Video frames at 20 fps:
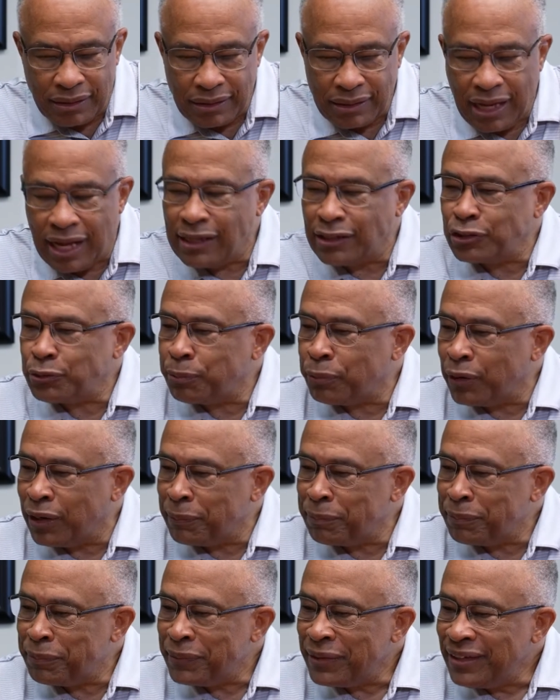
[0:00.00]
college
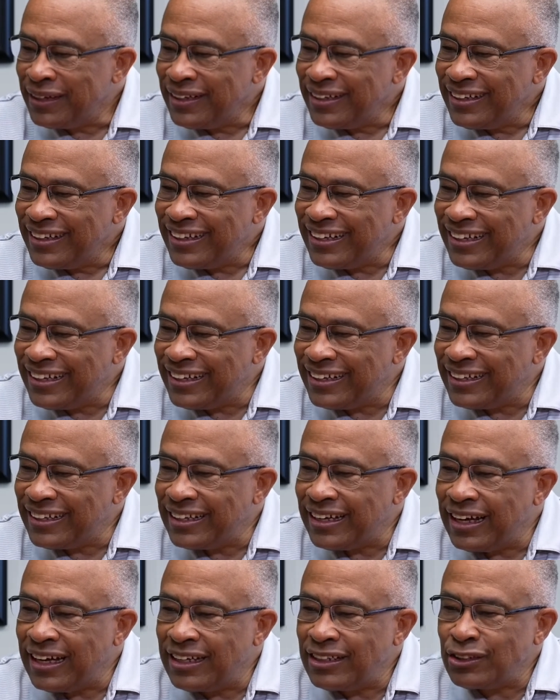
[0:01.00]
prep
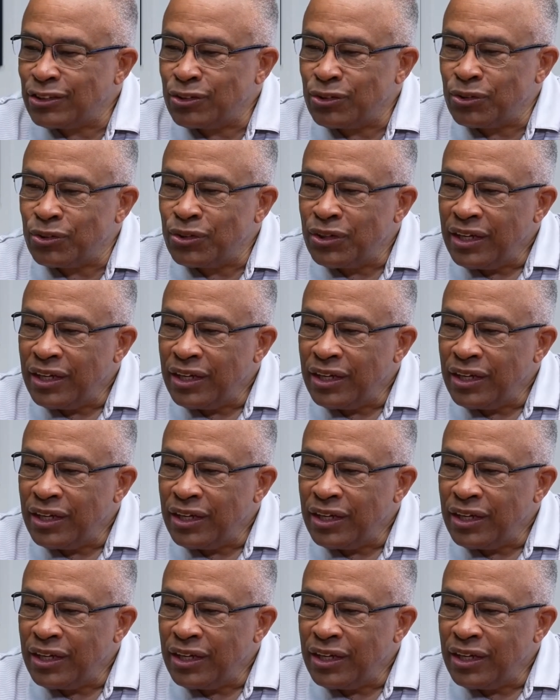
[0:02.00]
high school.